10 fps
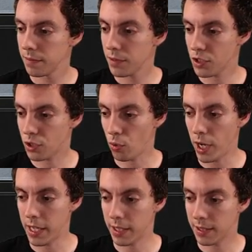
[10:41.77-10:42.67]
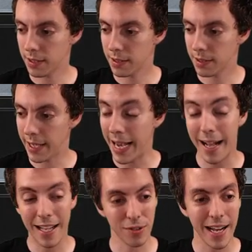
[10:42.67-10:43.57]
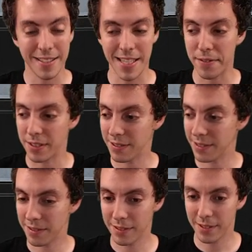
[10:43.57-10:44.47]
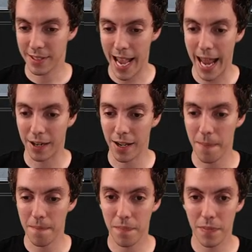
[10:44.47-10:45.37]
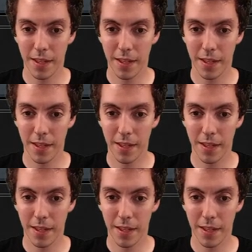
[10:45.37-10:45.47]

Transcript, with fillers: Sweet. Yeah, that's right. Seven. Add it up.